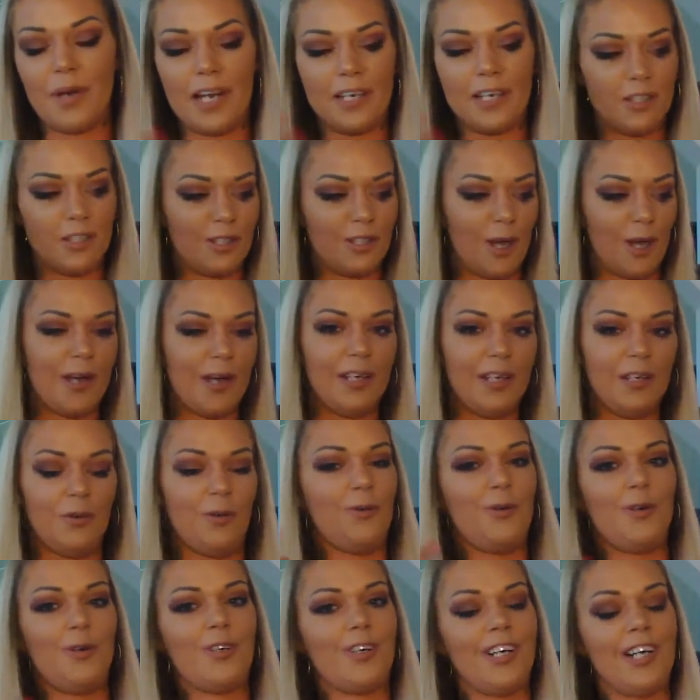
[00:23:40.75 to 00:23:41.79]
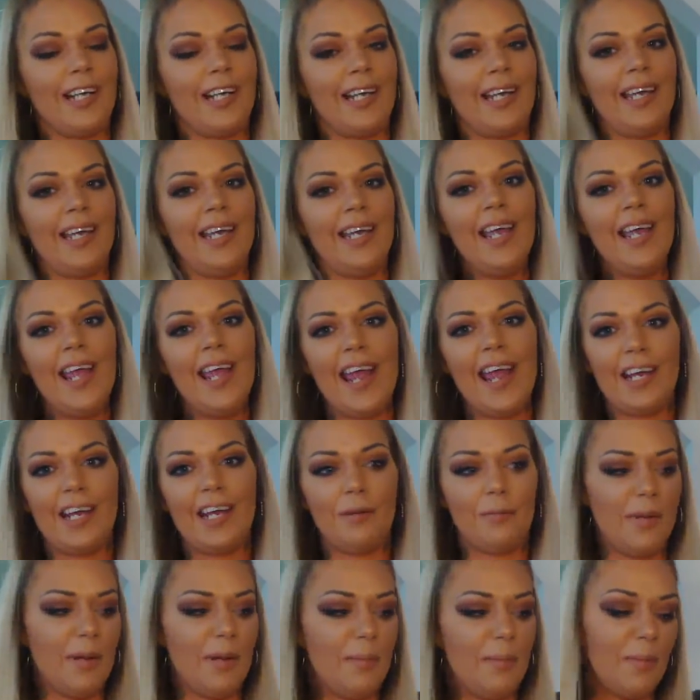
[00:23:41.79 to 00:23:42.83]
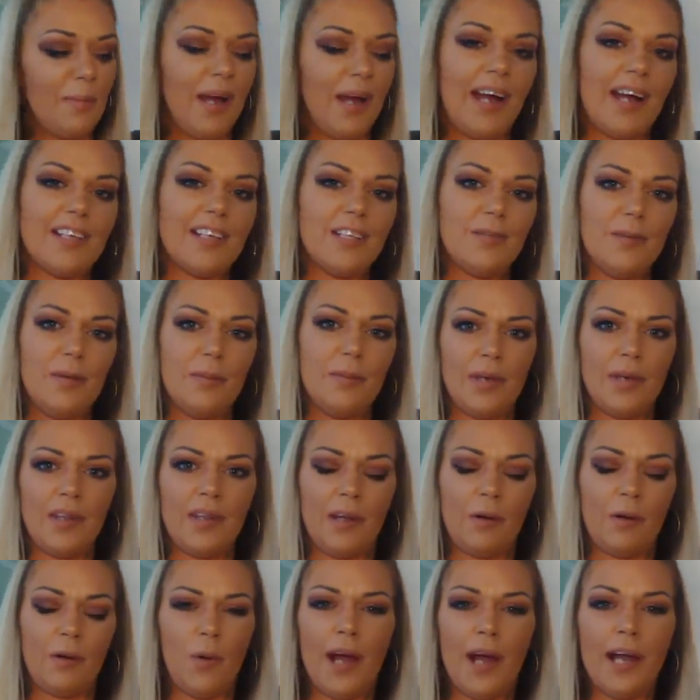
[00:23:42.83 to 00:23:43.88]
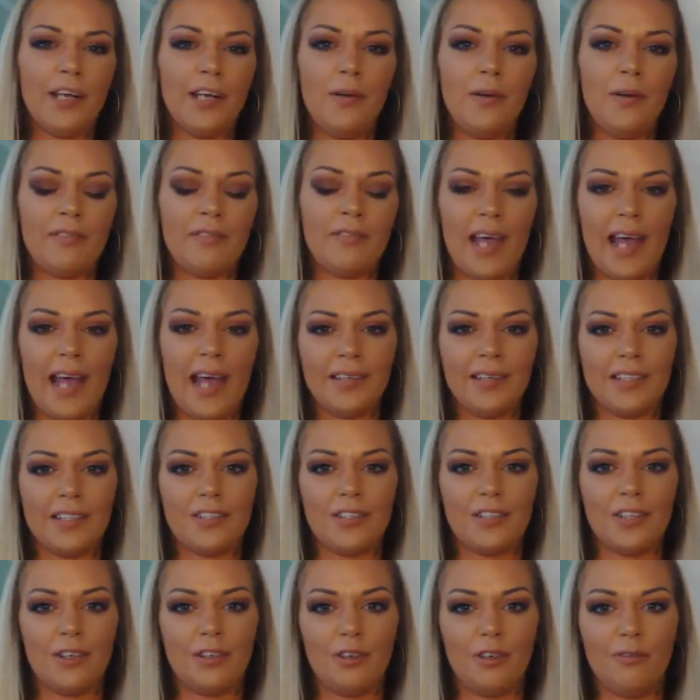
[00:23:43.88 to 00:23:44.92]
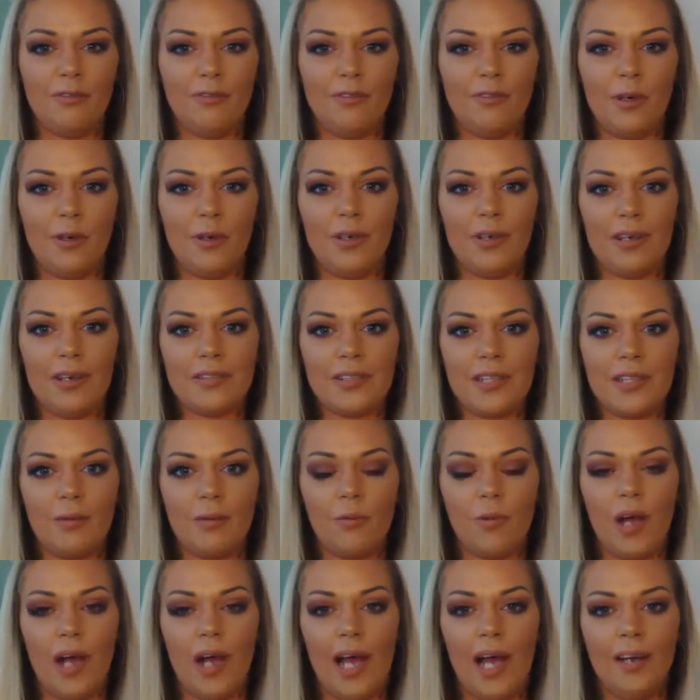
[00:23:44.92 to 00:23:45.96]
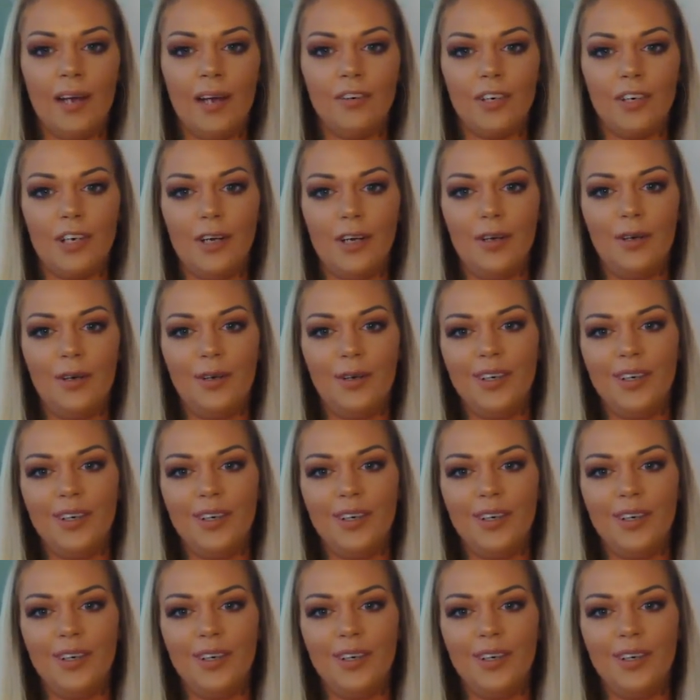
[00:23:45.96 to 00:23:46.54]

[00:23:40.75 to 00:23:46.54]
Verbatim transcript: But I just saw it and ordered it and I remember my husband being like, Why do you have cactus on your phone? I was like, Well, I don't know.